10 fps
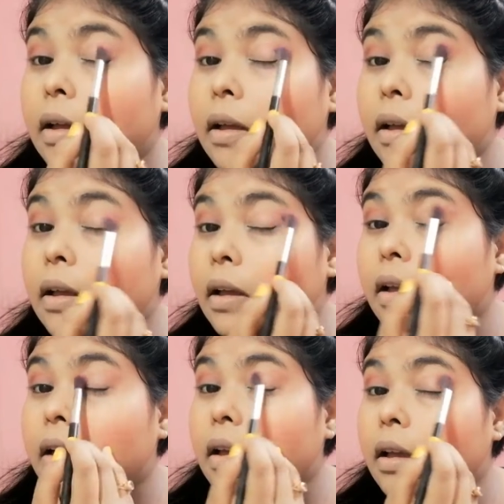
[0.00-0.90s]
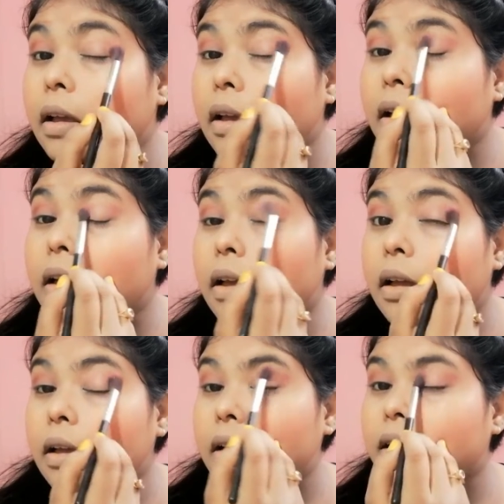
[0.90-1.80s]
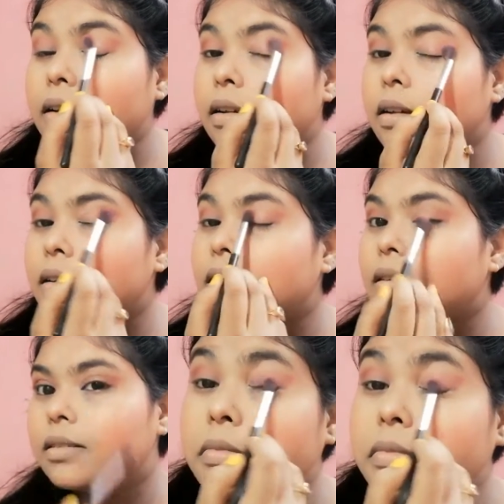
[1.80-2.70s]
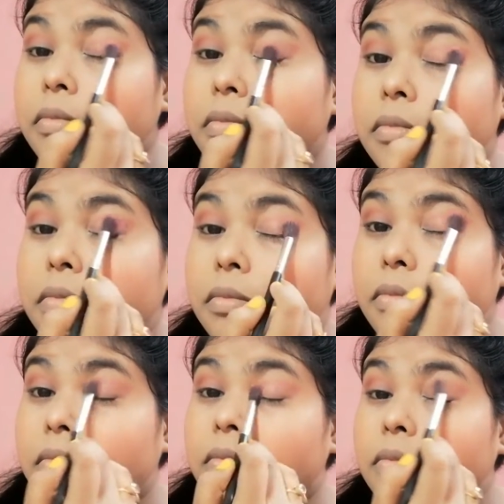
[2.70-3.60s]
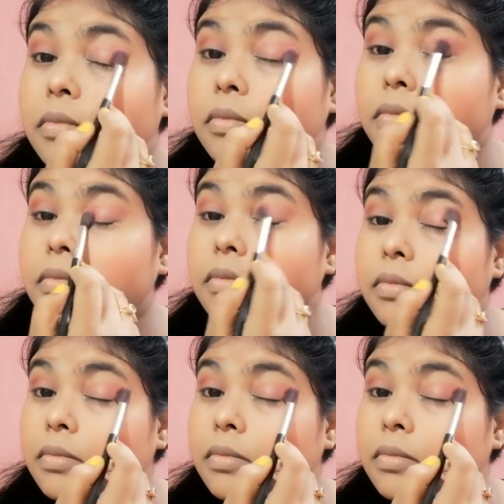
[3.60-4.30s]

using this coco shade and place it in my eyelid and blend it well.